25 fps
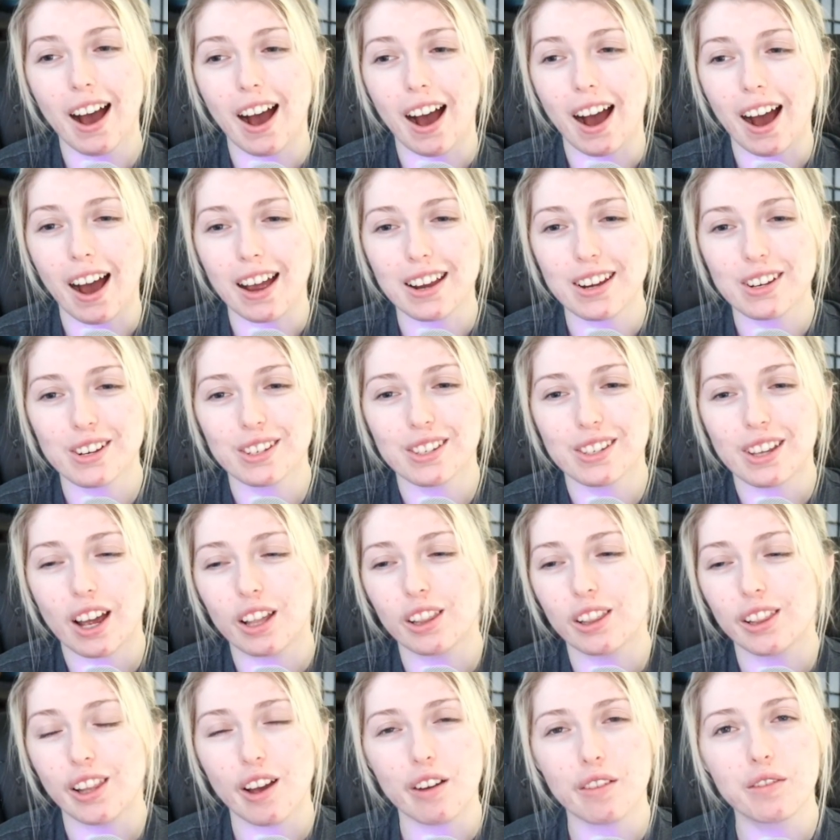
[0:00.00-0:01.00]
I
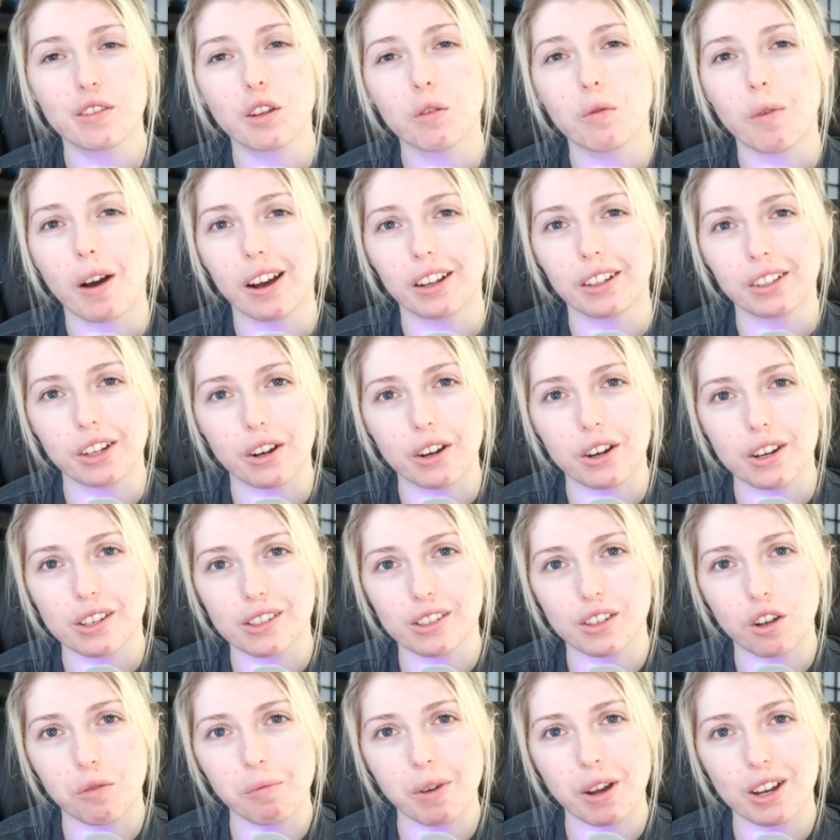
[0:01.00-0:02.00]
loved the wild area
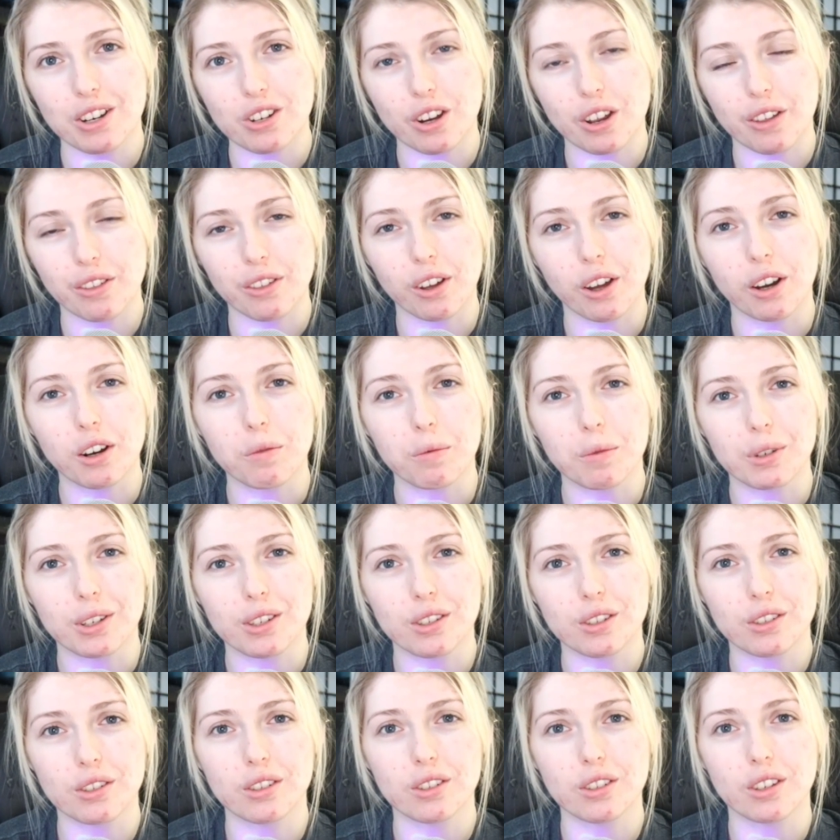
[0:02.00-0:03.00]
so much. I thought it was
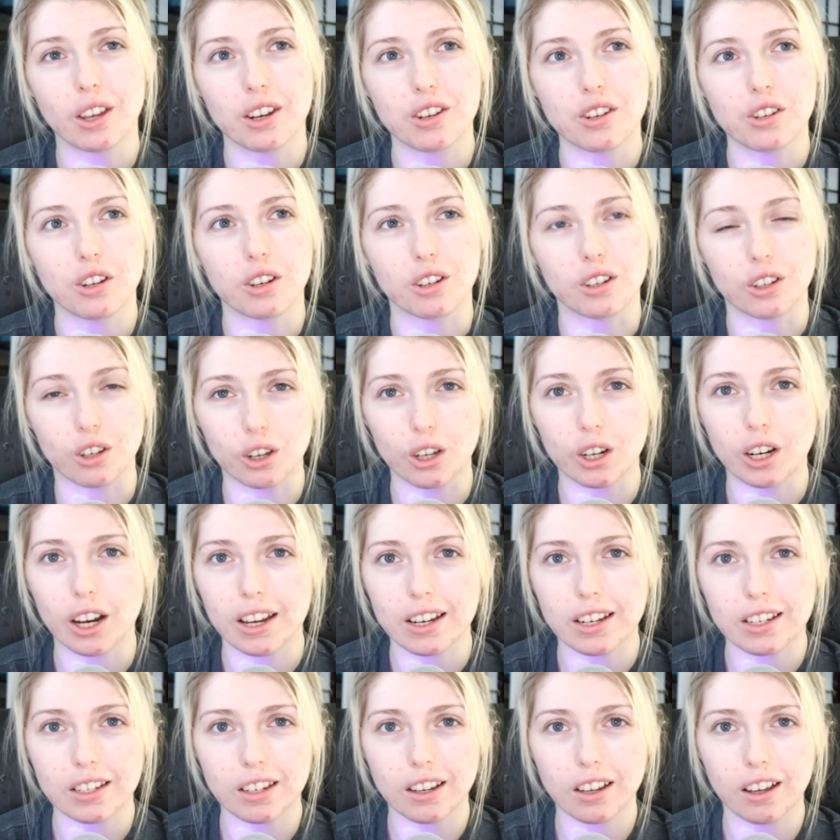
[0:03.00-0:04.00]
such a good
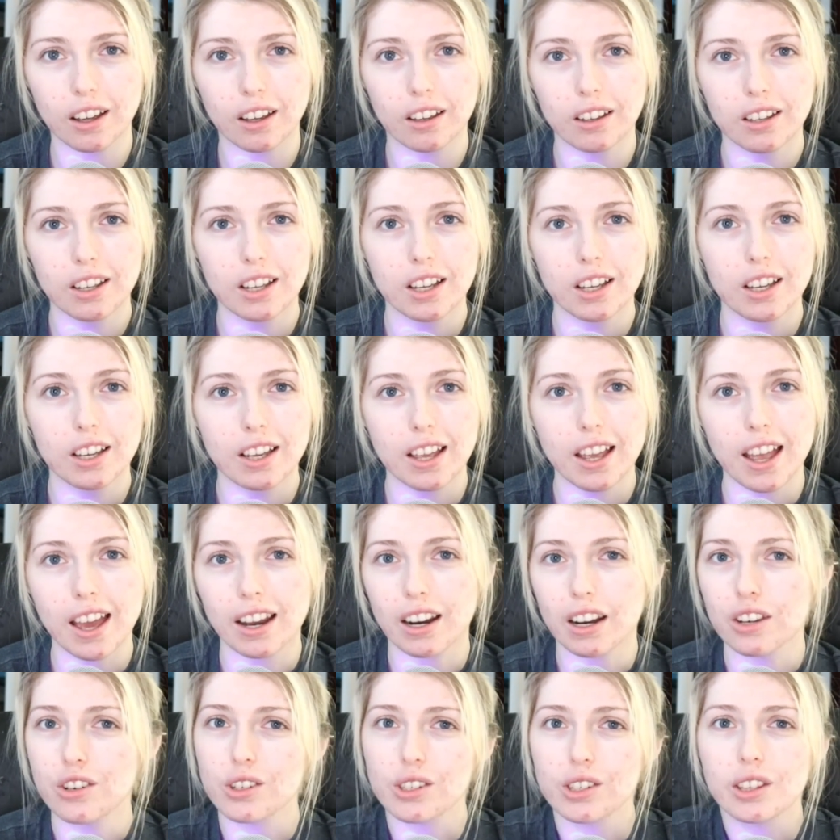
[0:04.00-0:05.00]
idea,
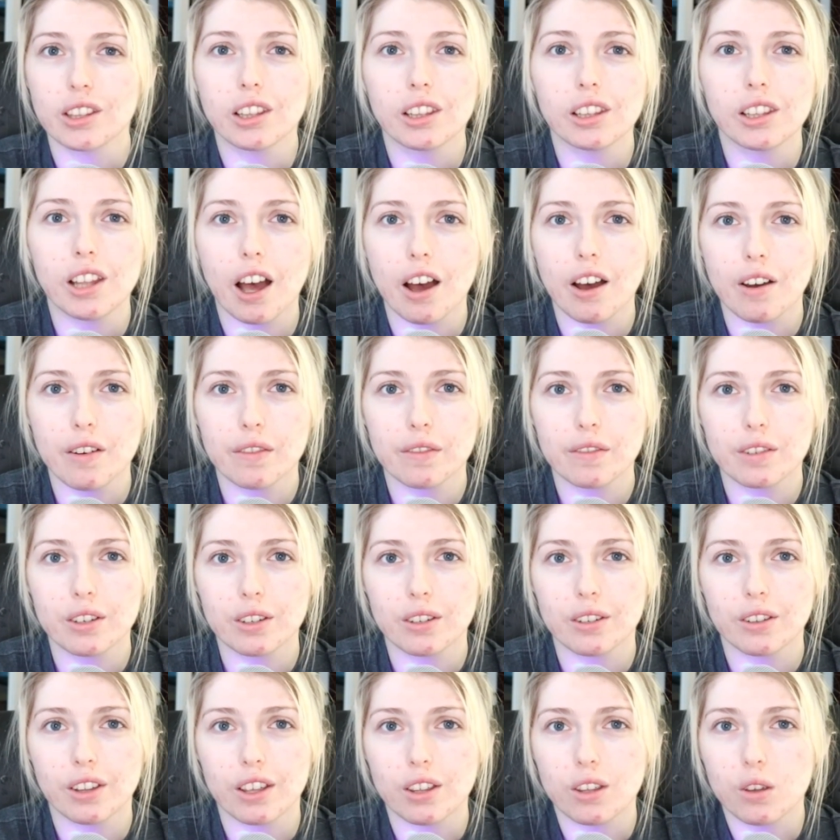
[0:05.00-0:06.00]
and I just loved
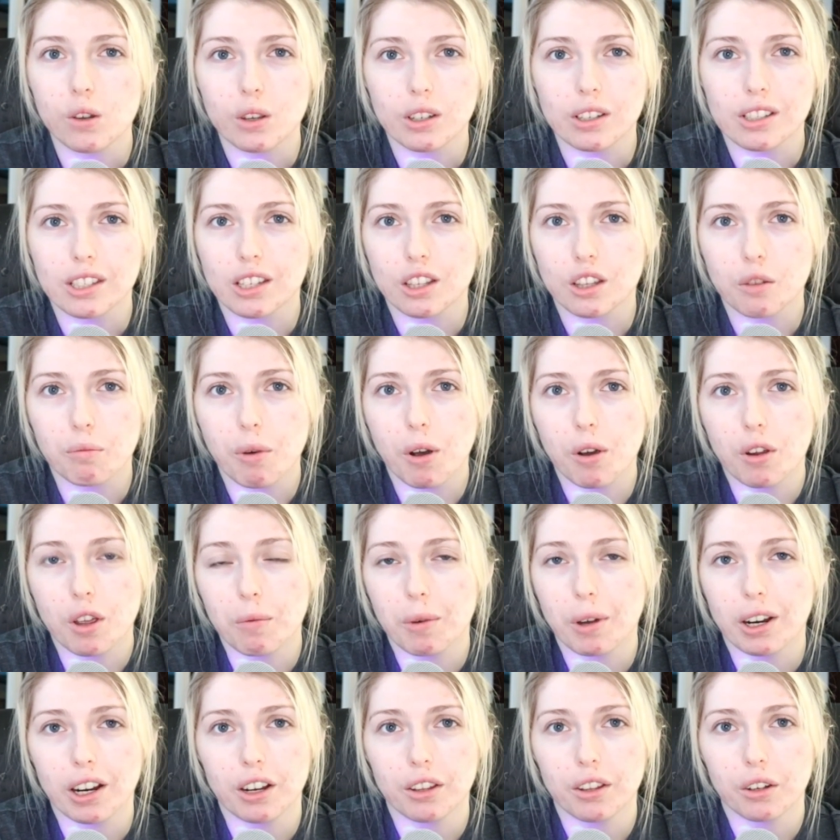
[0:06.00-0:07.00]
that you could see the
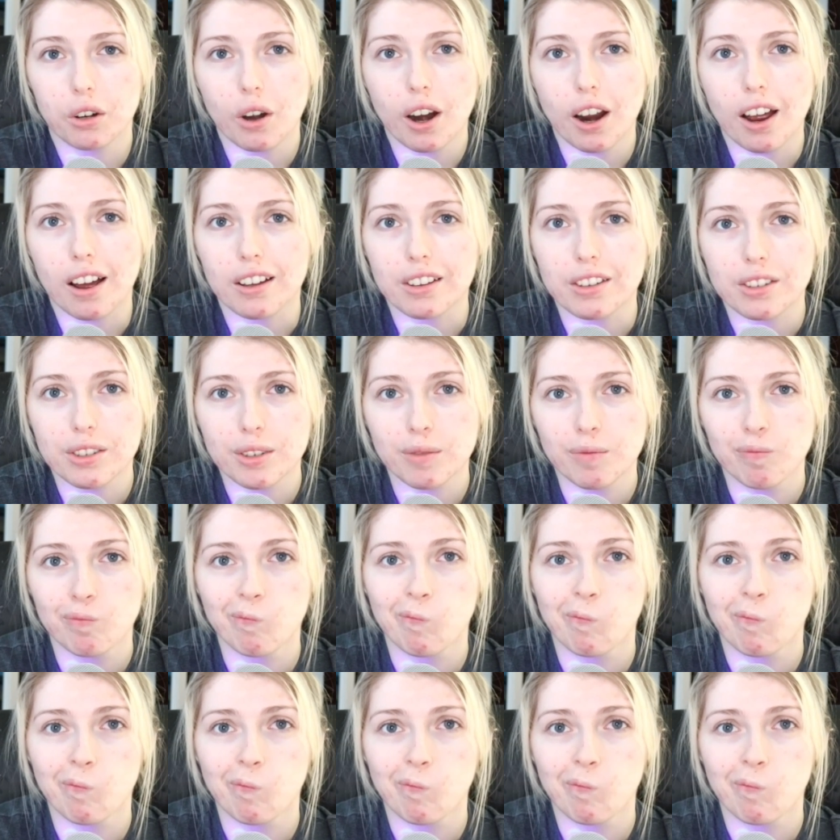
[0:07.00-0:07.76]
Pokemon out of the grass.